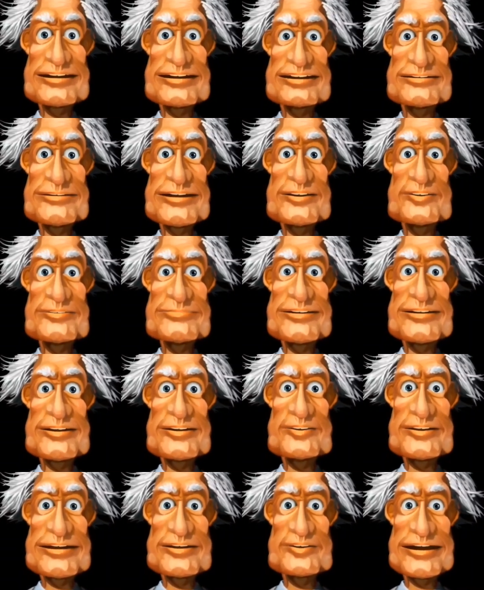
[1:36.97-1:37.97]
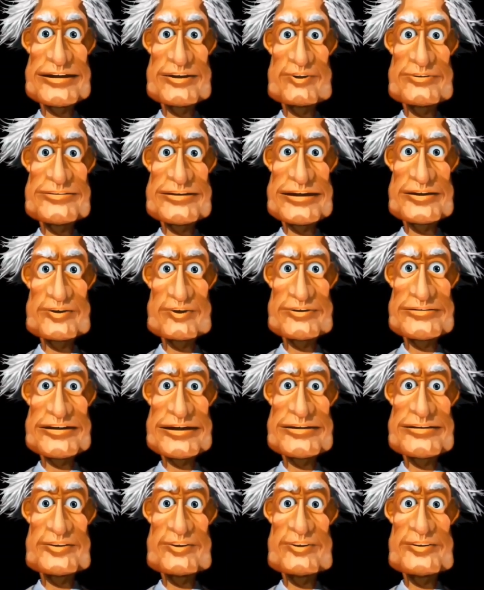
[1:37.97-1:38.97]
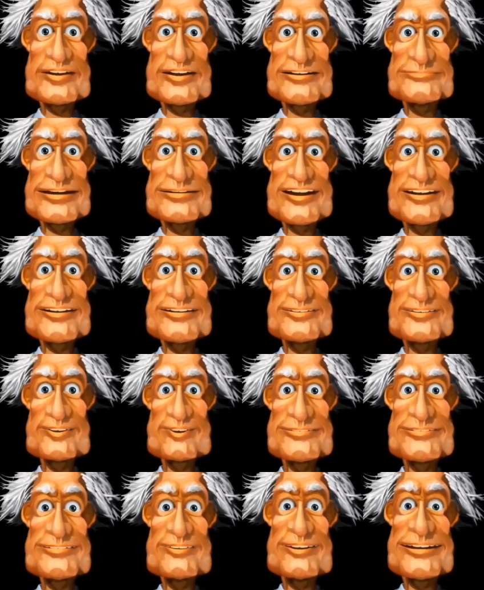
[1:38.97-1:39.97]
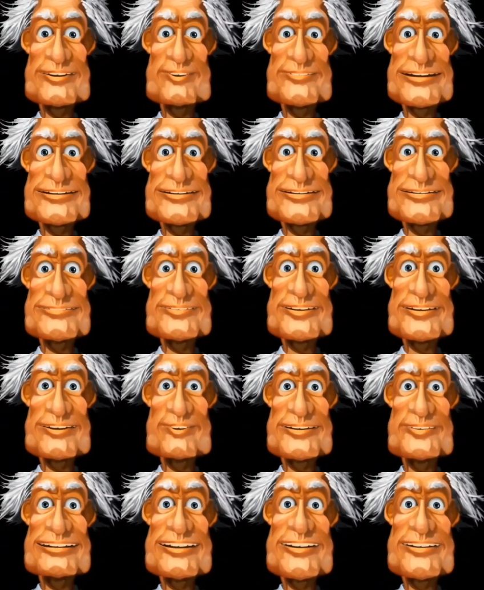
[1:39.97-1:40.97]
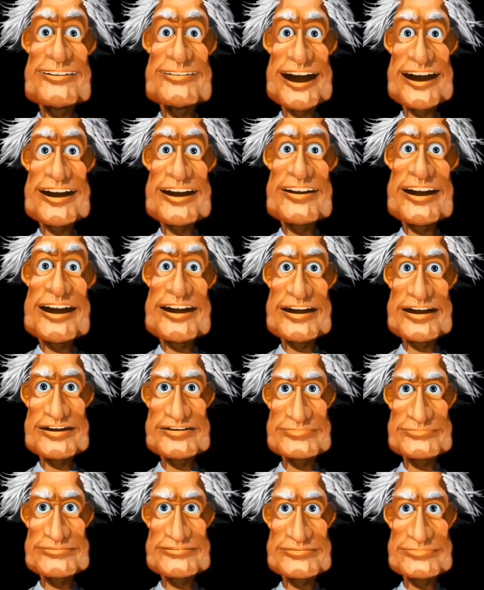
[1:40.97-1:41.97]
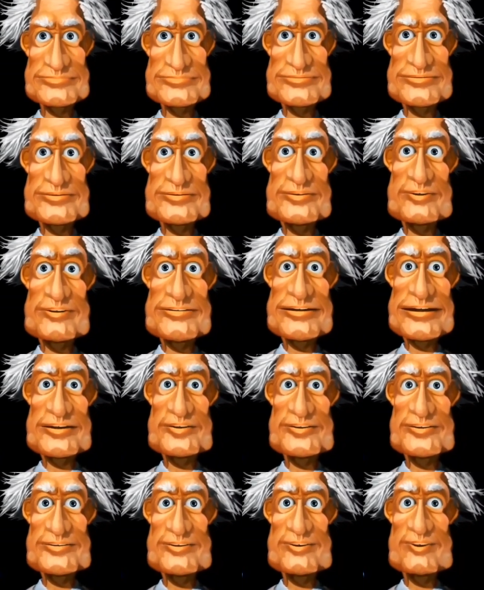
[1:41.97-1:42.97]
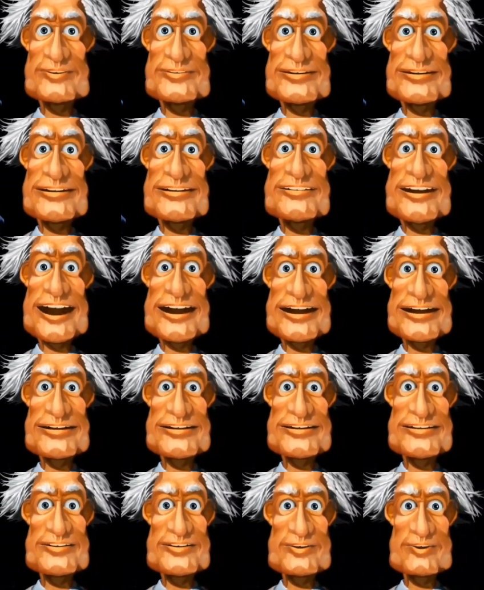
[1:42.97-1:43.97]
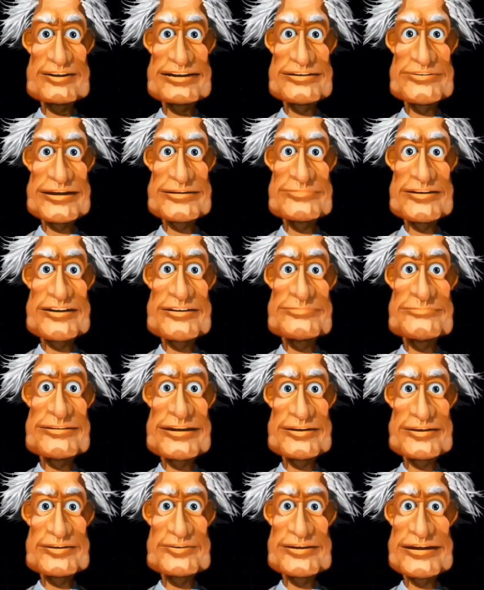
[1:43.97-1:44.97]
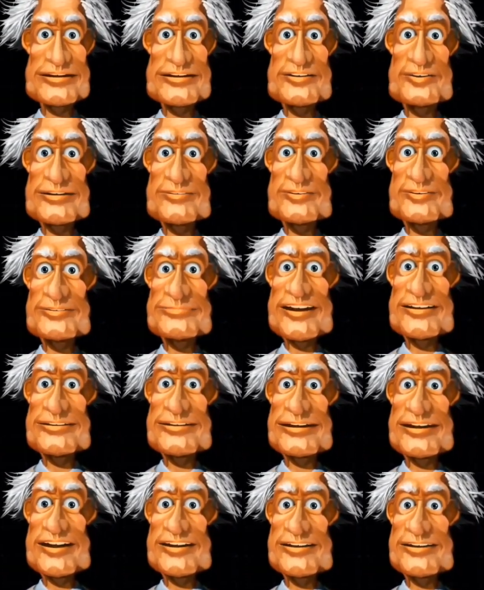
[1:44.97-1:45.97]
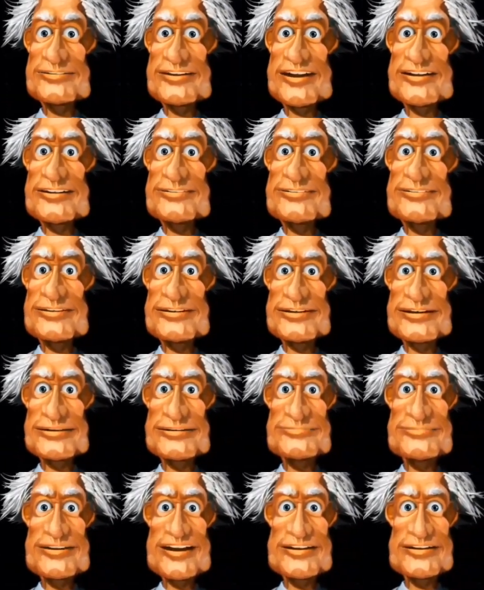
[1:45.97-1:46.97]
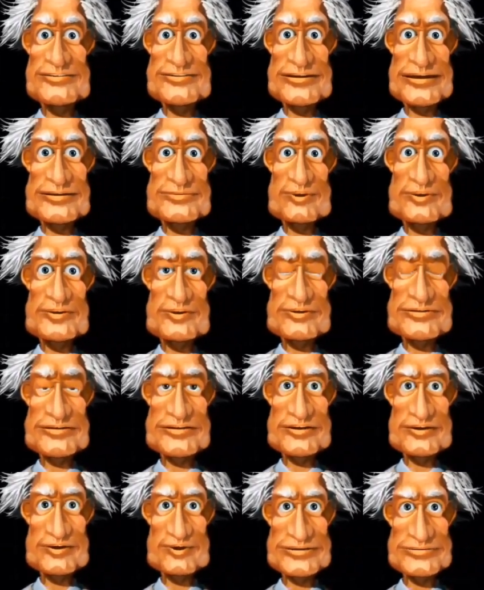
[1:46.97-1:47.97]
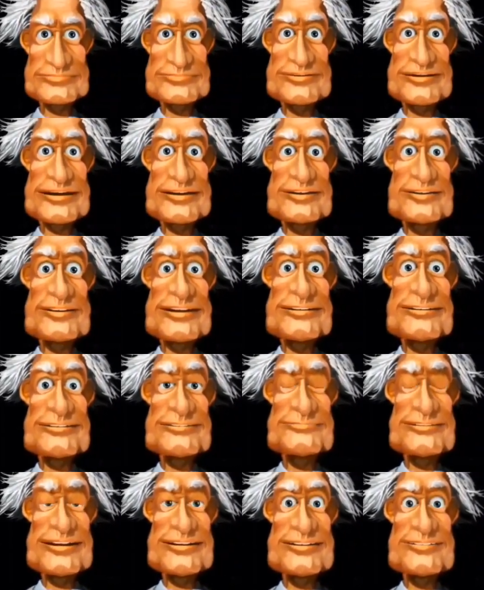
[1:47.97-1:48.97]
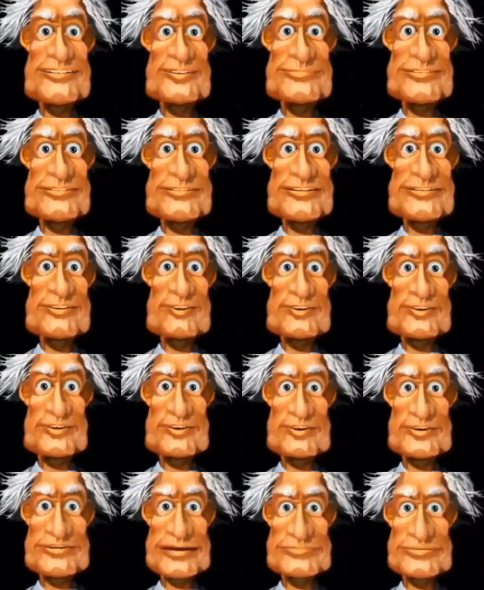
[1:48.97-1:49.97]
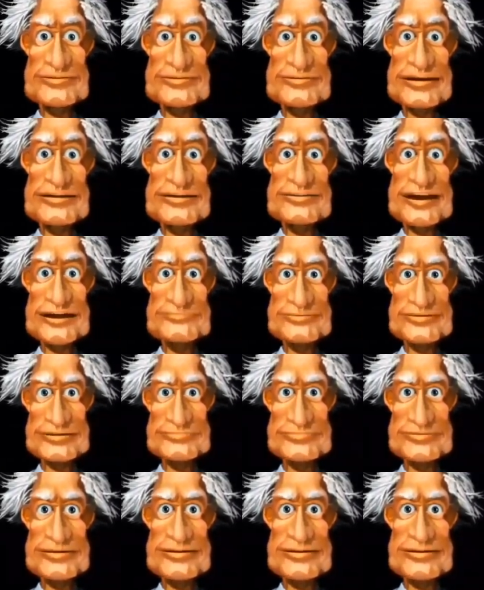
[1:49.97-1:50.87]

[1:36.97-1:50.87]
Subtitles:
especially as you see the pressure gauges on the pump typically reading PSI or bar. The reason for feet or meters is that pump manufacturers only know how high their pump can push a liquid. They do not know which liquid your system will be pumping.